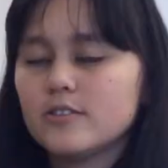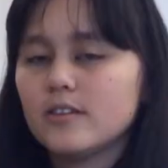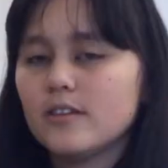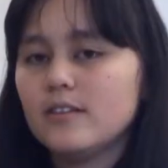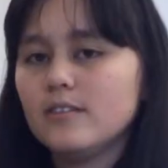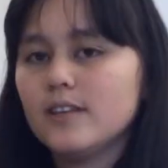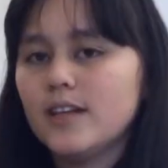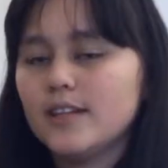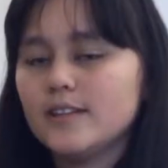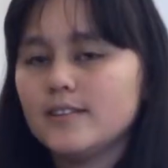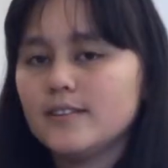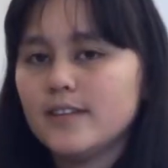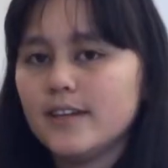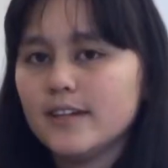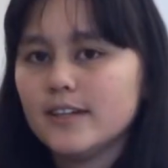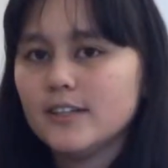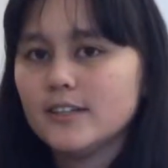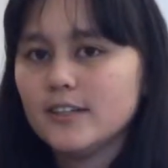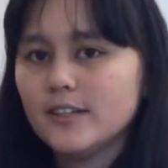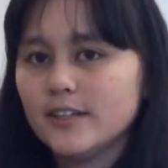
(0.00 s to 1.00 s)
So let's
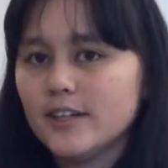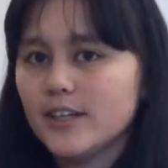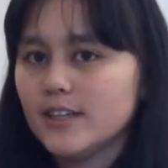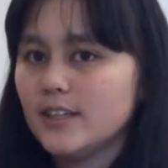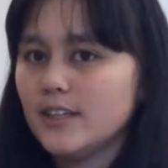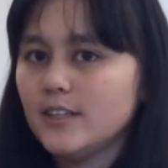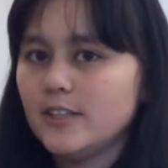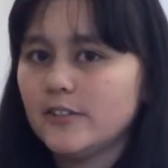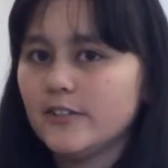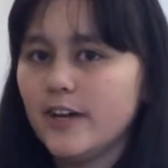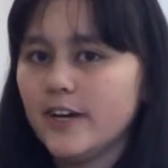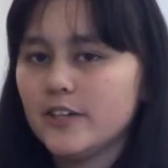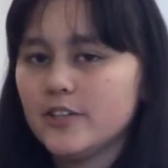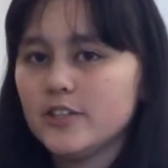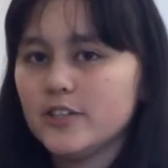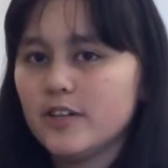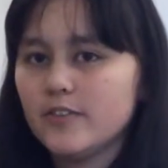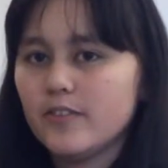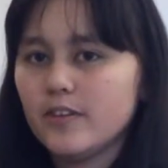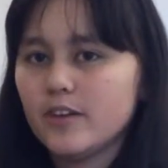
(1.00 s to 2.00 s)
take a look at the
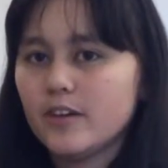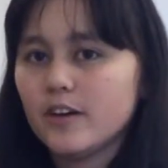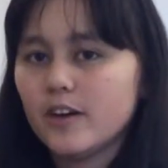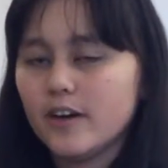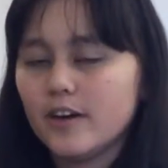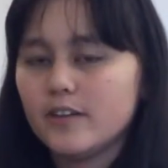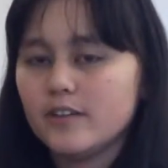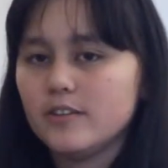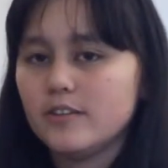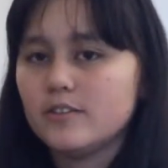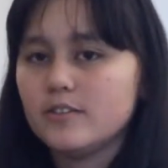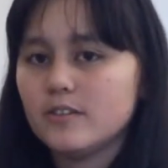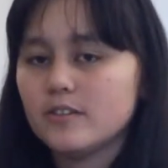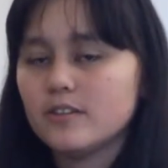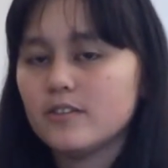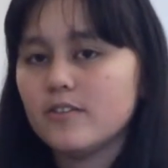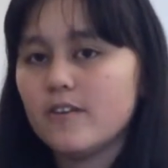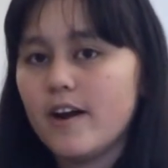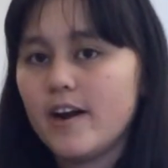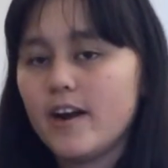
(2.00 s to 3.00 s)
direction of the current
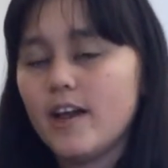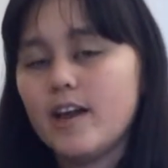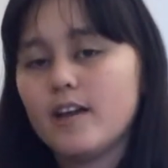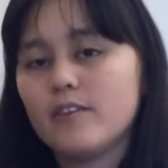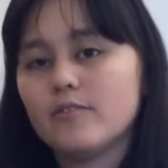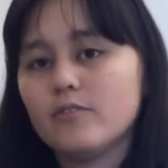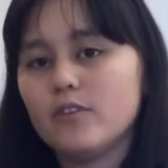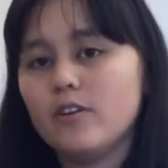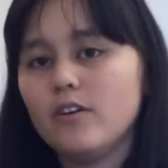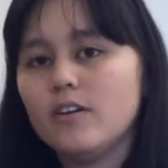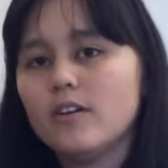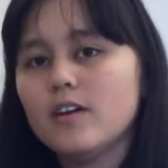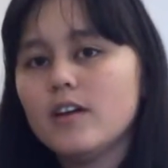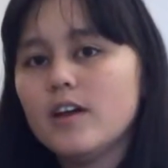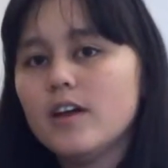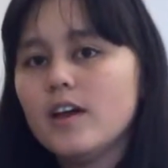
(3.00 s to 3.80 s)
using the right-hand rule.